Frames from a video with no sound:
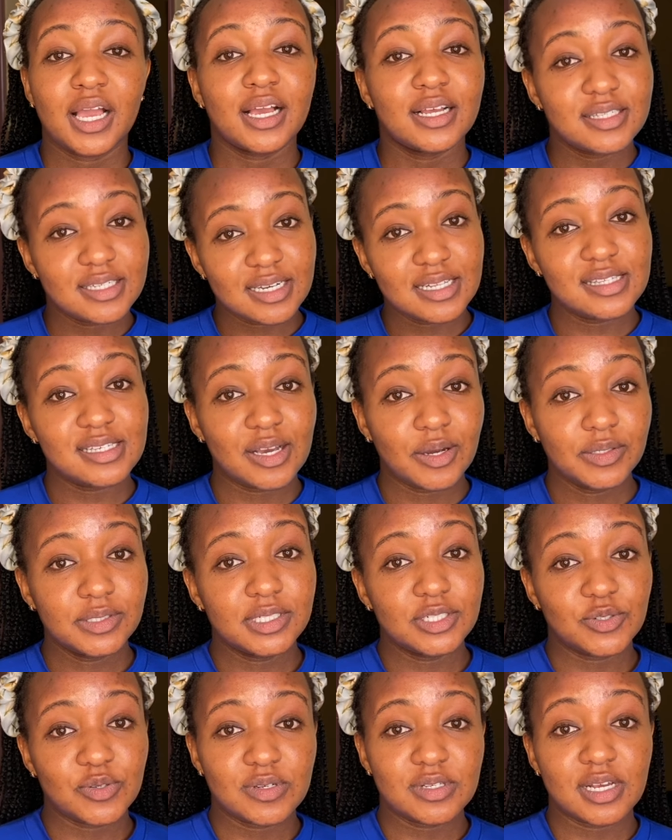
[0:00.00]
Turns out
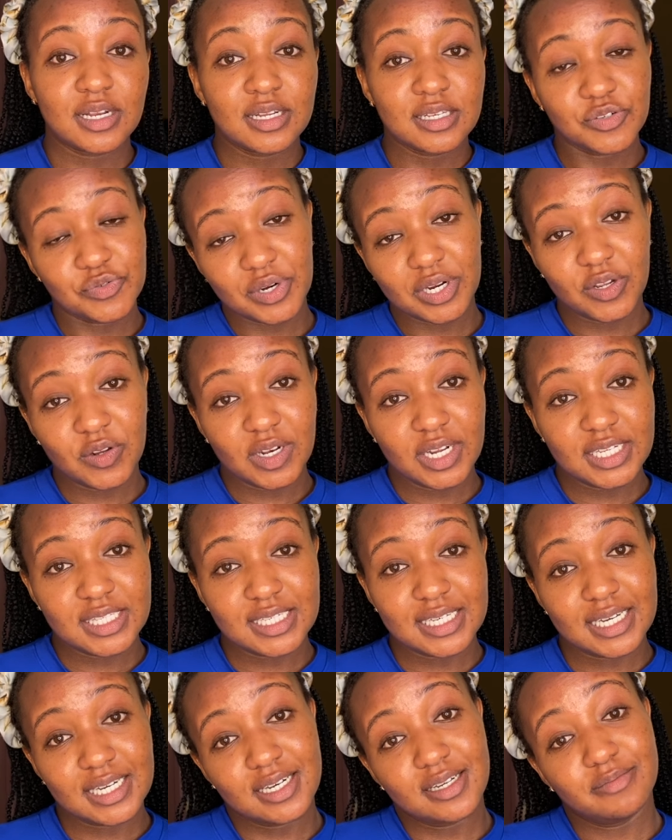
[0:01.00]
it was a
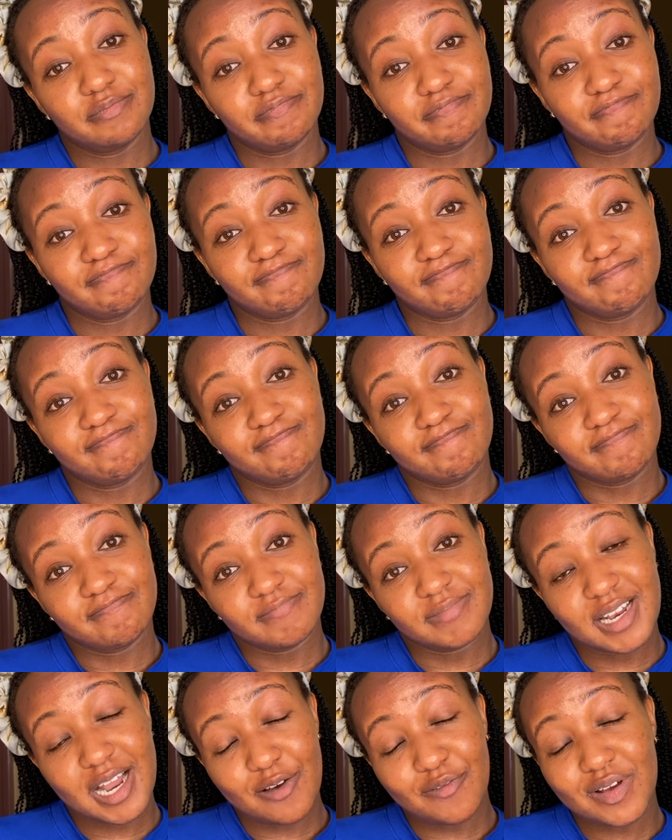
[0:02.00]
dysregulated
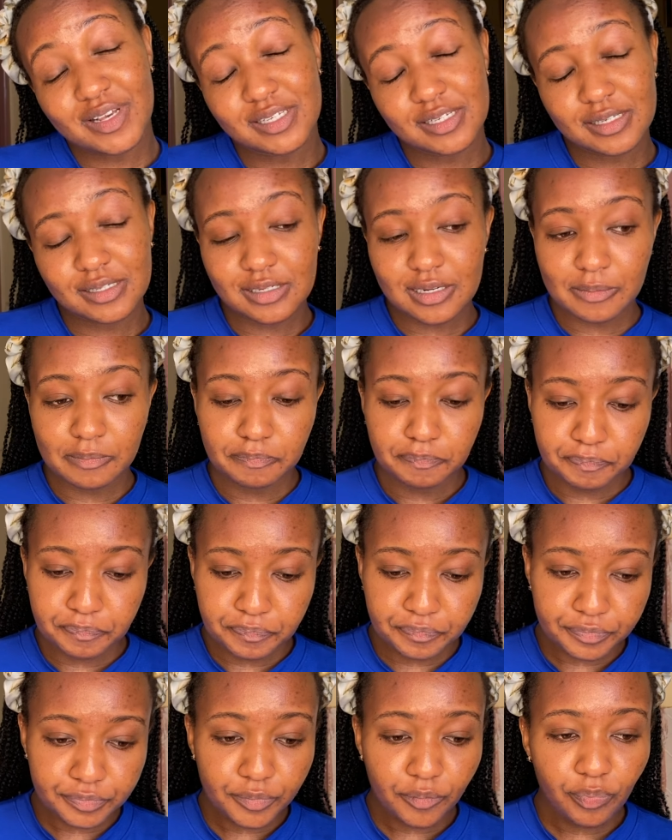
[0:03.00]
nervous system.
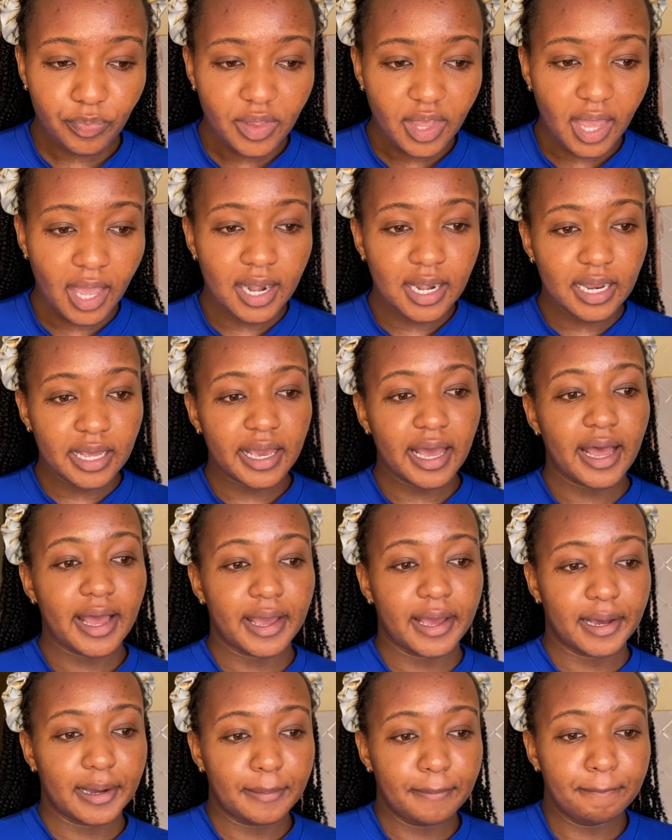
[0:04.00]
And here I
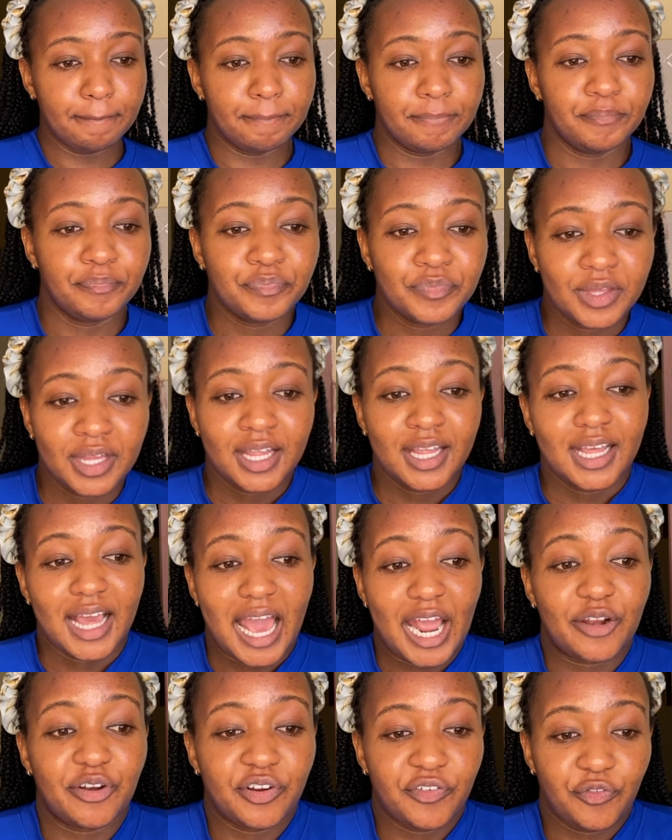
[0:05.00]
am.
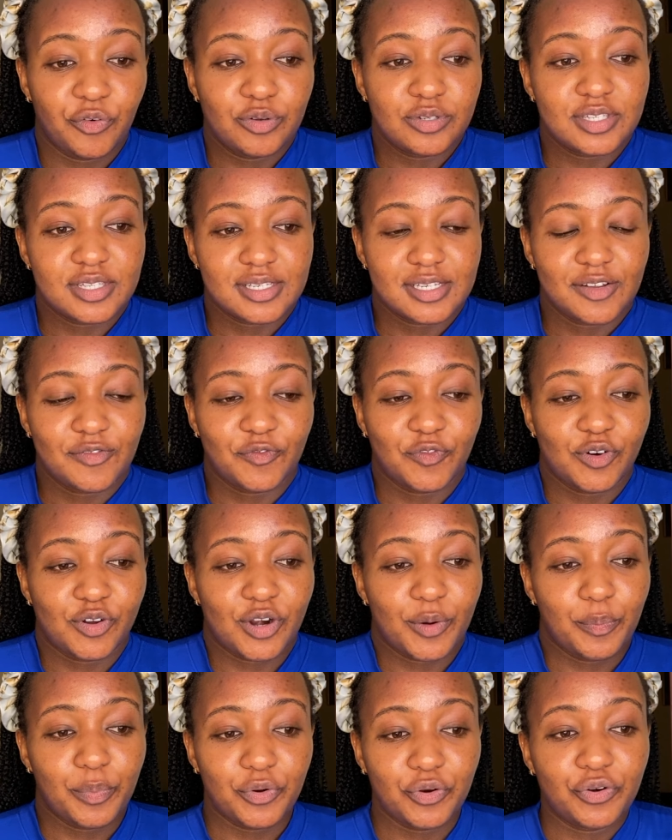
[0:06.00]
I refused, for
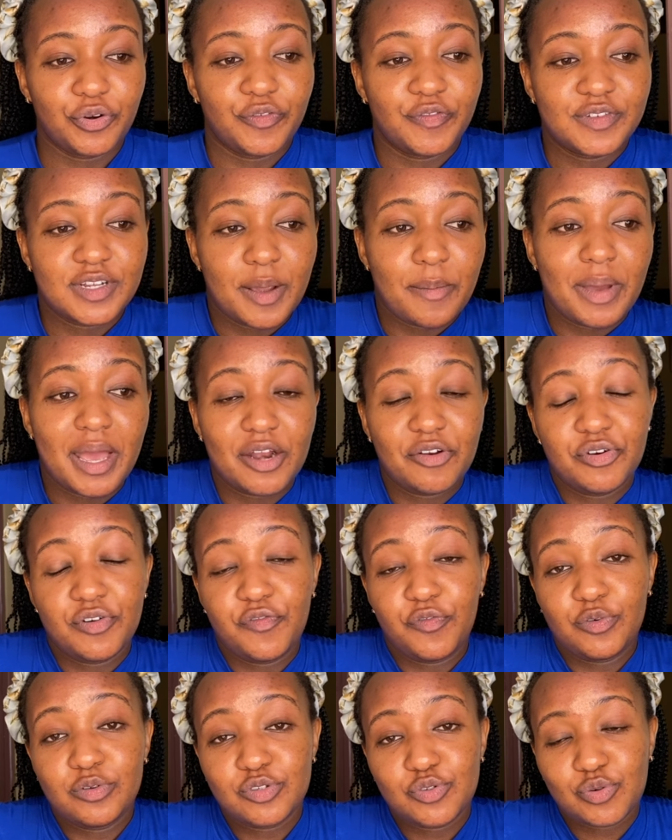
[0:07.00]
a period of time, I had
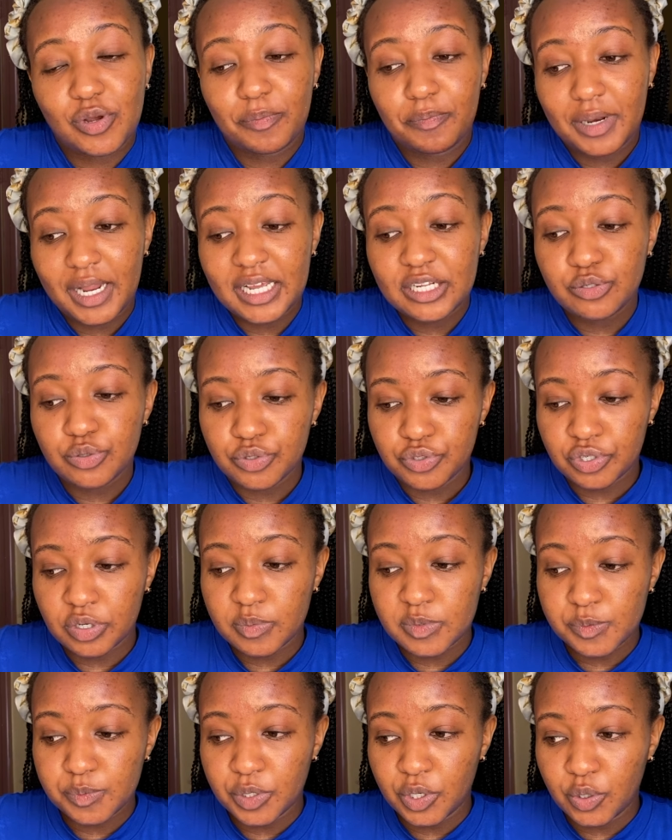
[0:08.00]
refused to apply to
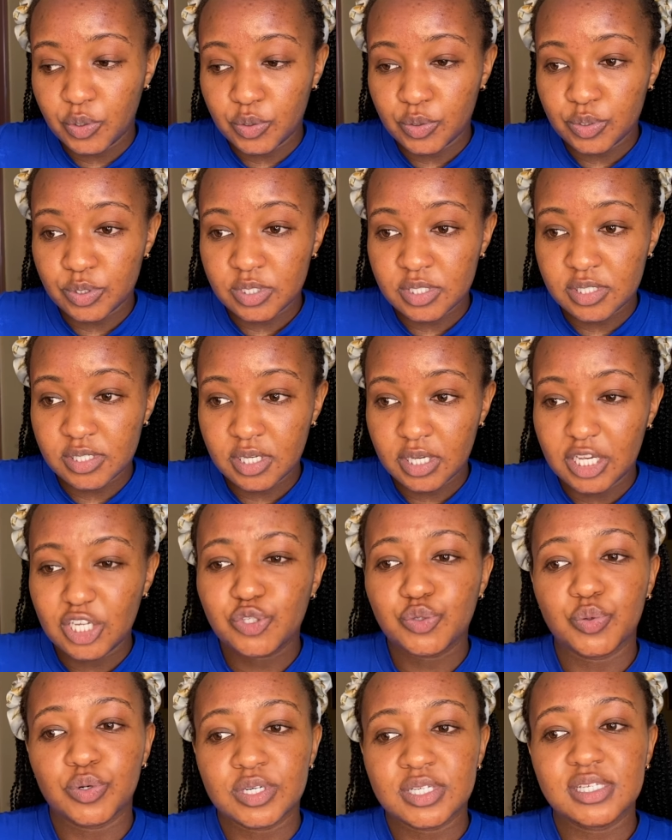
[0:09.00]
jobs because
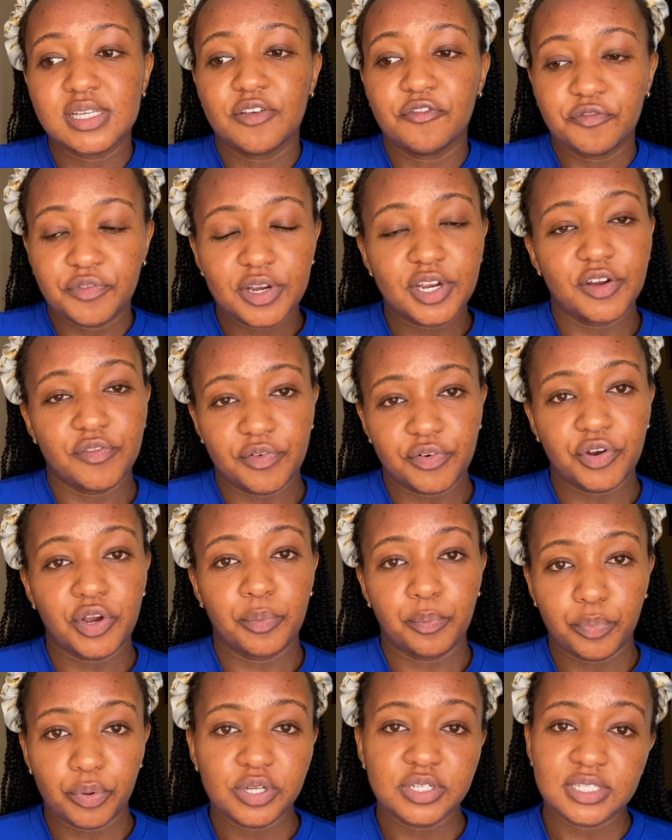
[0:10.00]
it was very, very
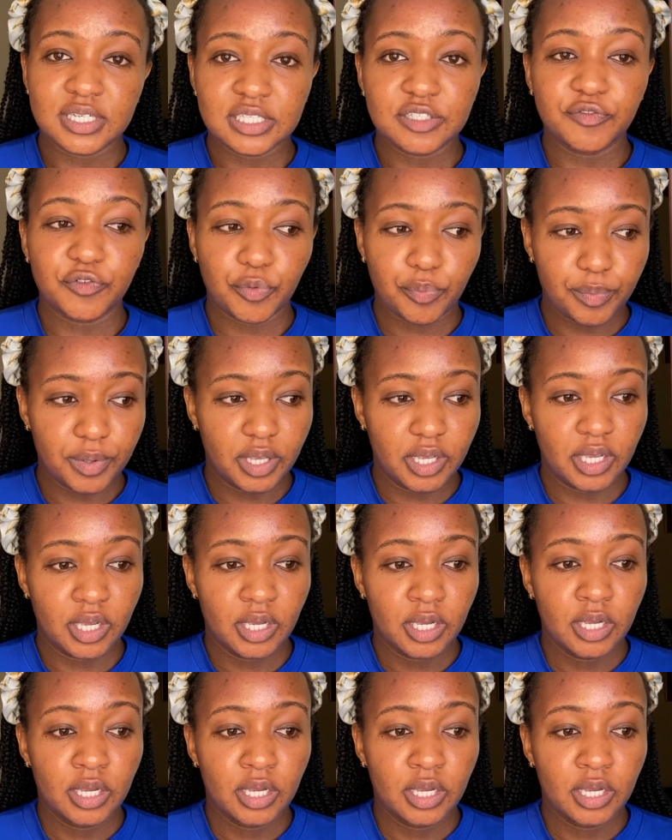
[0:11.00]
important for me